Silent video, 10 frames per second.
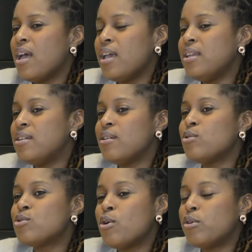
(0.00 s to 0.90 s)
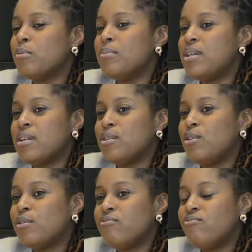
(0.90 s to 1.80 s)
It didn't dawn on me that
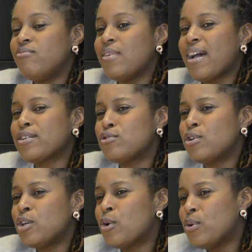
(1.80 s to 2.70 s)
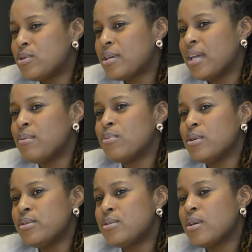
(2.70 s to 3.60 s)
you could actually go to
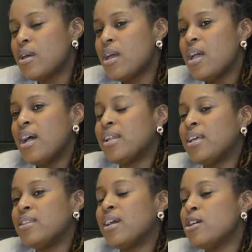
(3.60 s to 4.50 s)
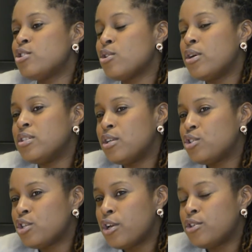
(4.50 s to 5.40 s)
Cambridge. And I think I saw it in a
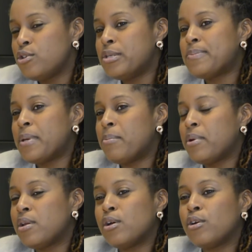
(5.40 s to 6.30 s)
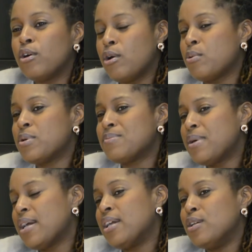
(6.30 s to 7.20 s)
church newspaper that a girl who was
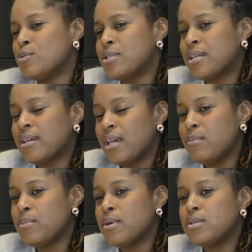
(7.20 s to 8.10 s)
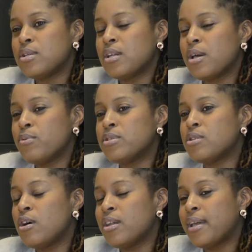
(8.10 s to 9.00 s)
my age was at Cambridge. And I was
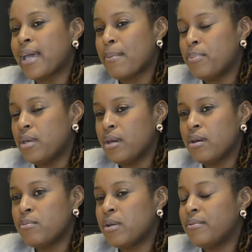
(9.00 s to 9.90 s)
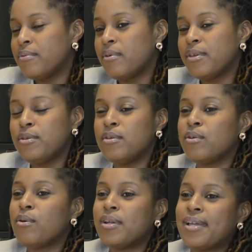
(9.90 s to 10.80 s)
on a gap year. Well, you
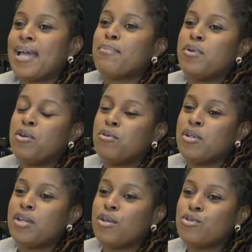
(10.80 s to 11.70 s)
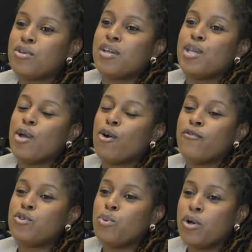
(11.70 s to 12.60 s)
didn't call it gap year in Grenada. You took a year off
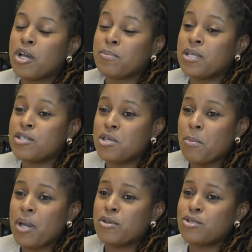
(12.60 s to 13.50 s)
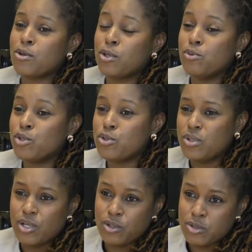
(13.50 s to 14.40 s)
to work because your parents thought you were too
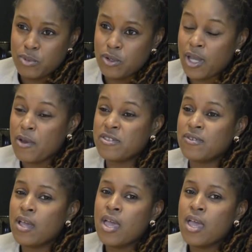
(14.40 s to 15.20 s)
young to be going. I was